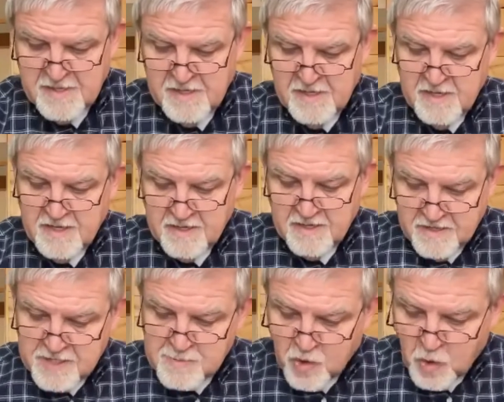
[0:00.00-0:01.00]
at this
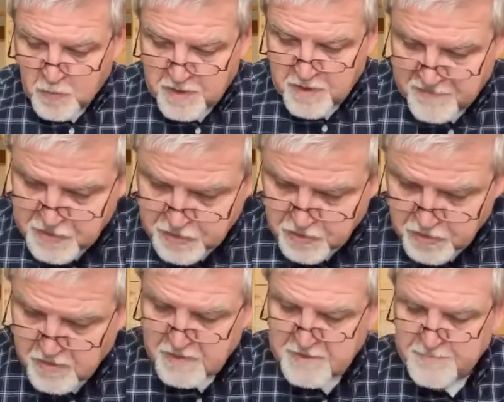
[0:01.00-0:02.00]
moment for
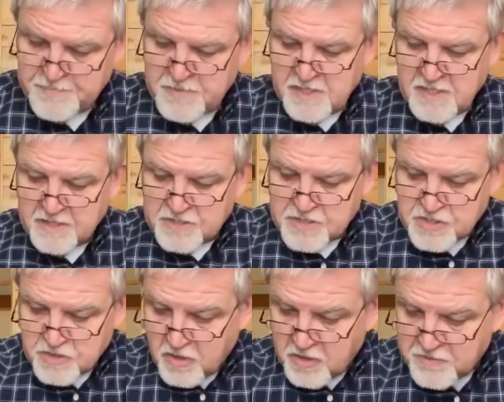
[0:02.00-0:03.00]
sure he
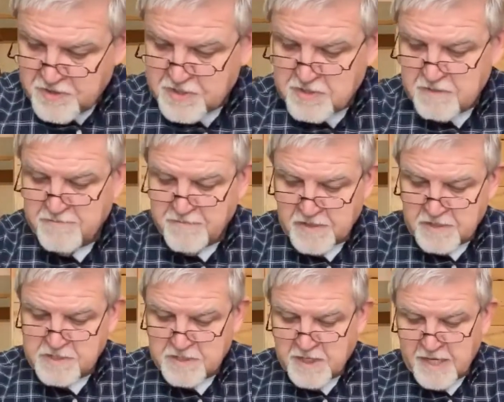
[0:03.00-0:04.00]
saw this
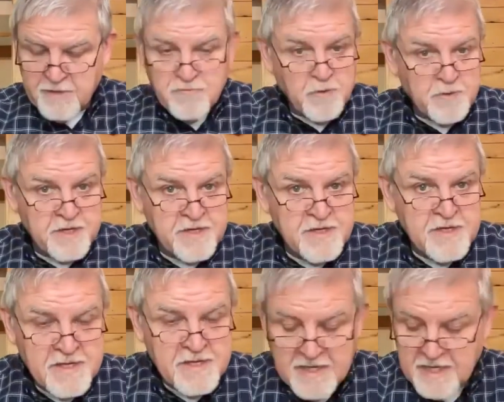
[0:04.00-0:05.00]
philistine woman
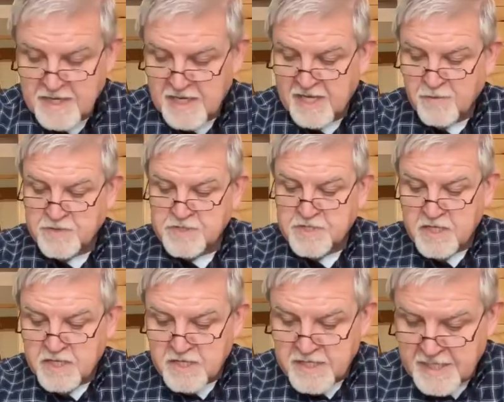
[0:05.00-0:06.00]
and he was
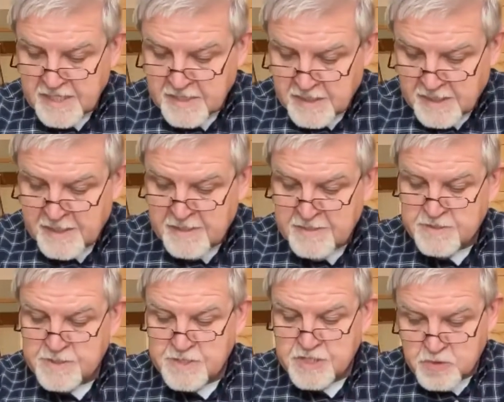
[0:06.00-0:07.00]
clearly
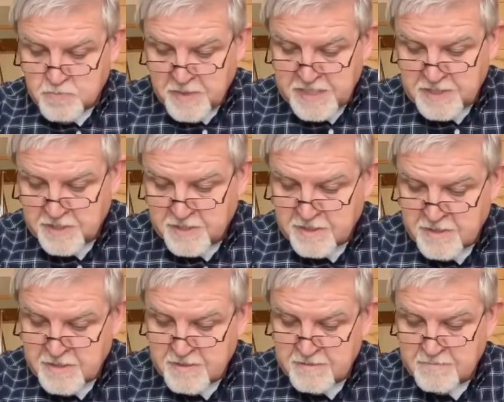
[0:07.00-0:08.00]
smitten
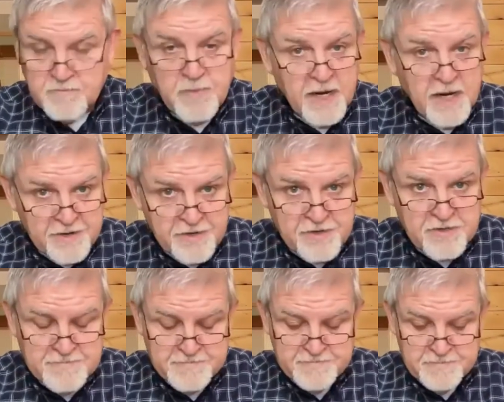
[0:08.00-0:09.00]
by her
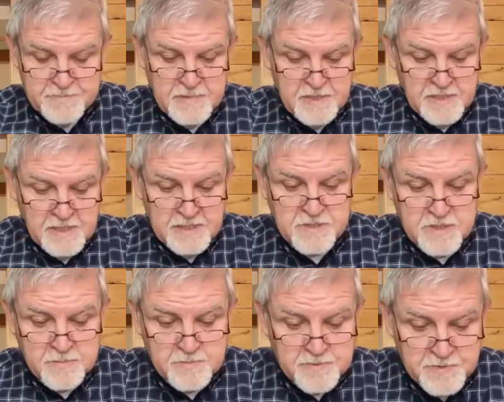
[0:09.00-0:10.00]
he's
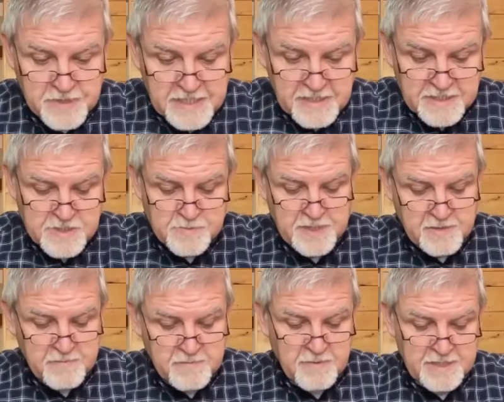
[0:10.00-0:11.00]
completely smitten
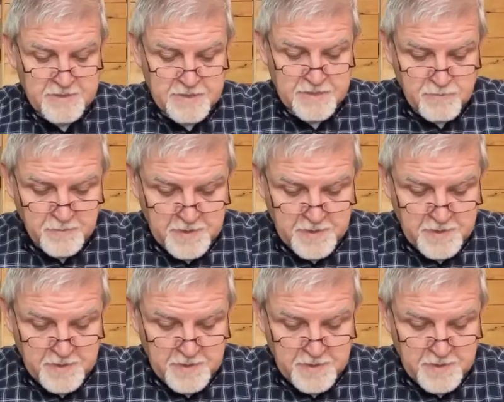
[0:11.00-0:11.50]
by this woman